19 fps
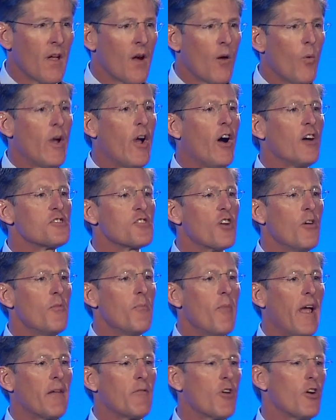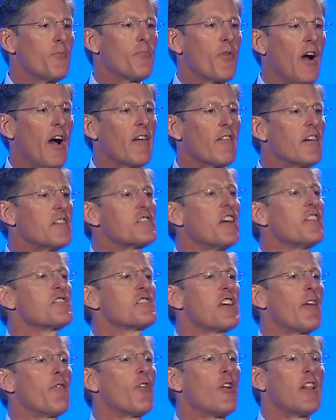We also made good progress on
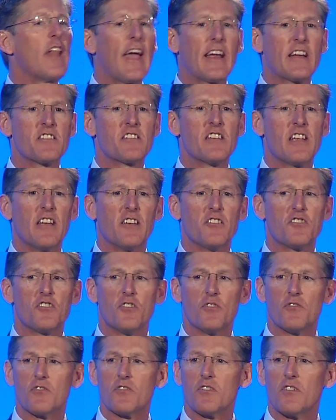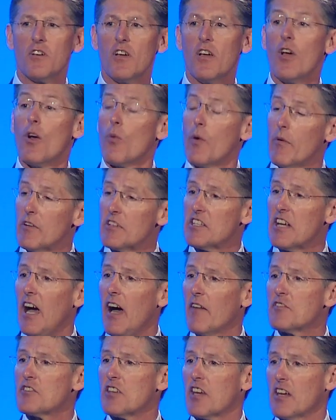several legacy issues. We
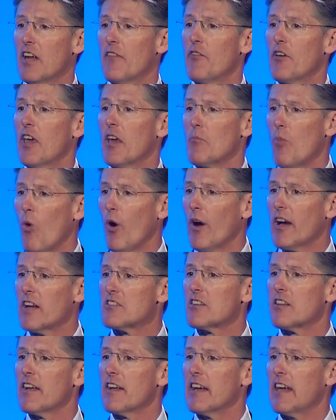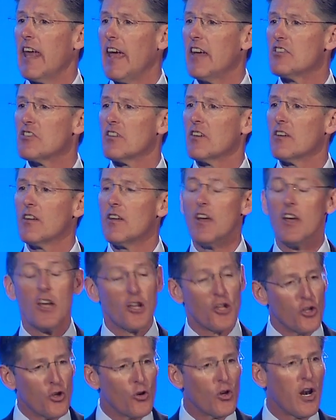resolved significant mortgage litigation,
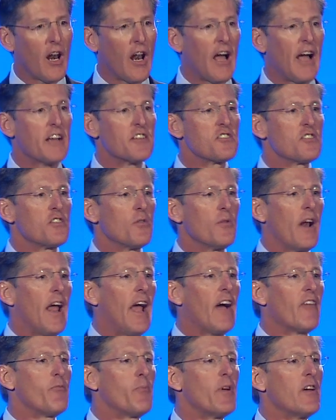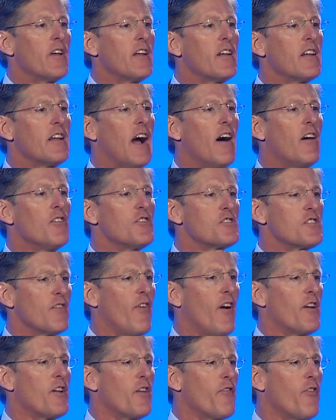utilized $2.5 billion of
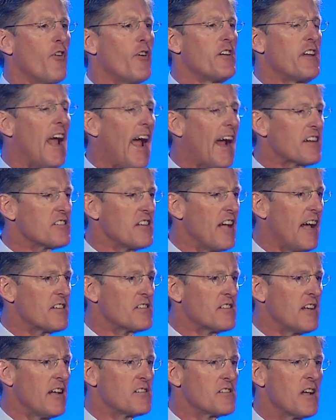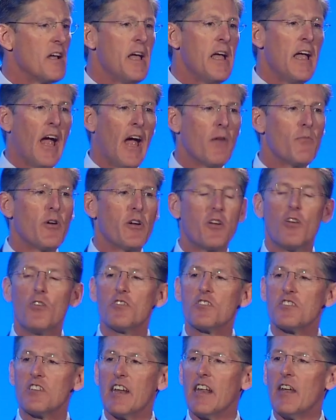our deferred tax assets, and
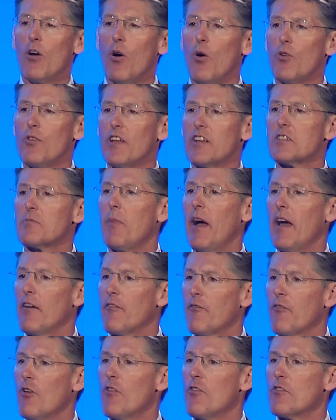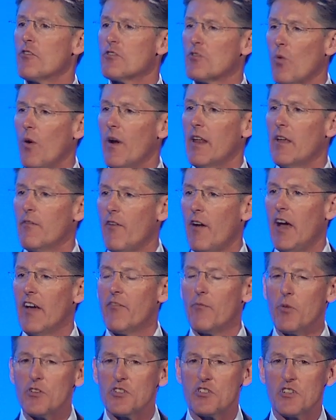reduced Citi Holdings by a further
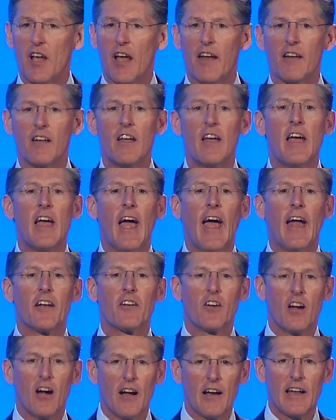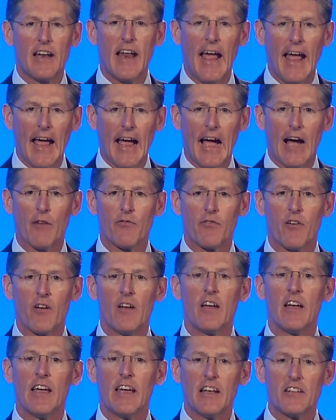25% and cut in half
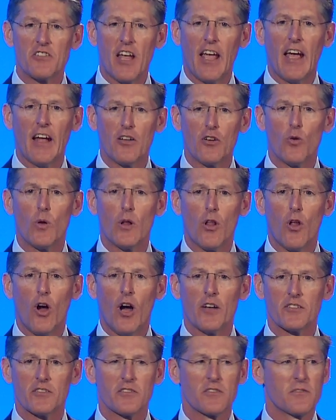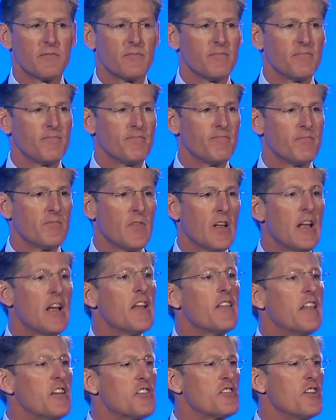its annual loss.
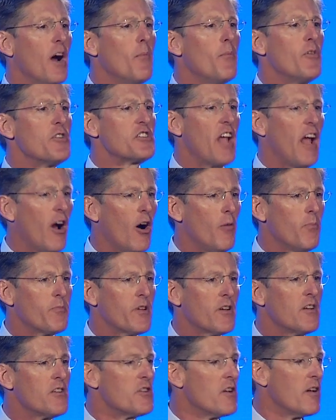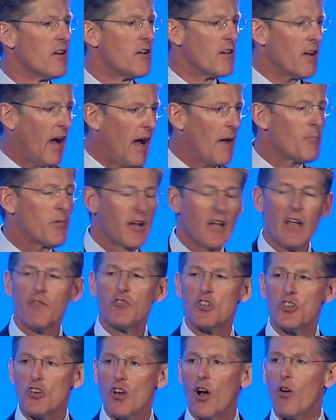These numbers helped, I believe,
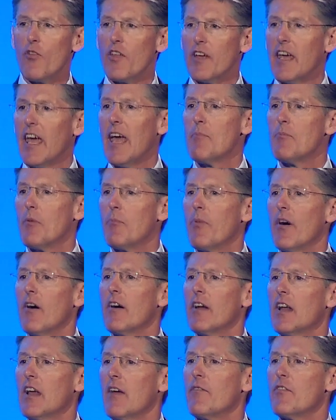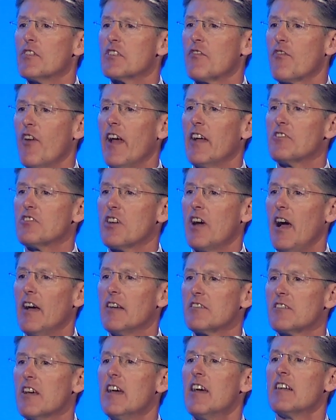show the capability of this
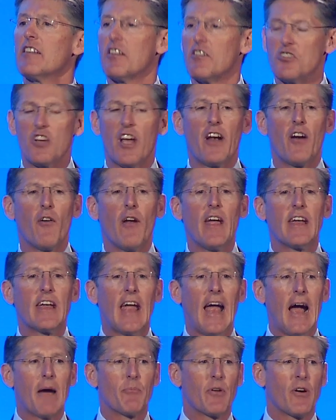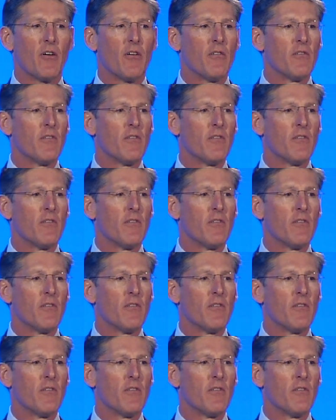franchise to generate capital.